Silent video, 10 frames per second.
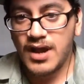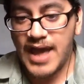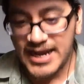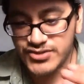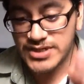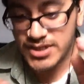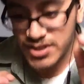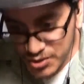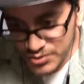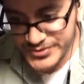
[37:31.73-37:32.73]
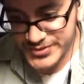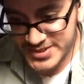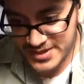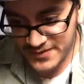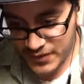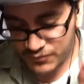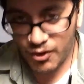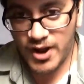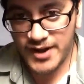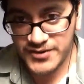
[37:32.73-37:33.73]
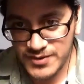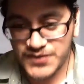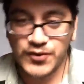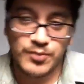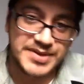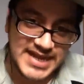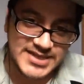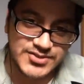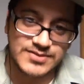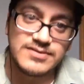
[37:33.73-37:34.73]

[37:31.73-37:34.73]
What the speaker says: actually use the RAW to its full potential.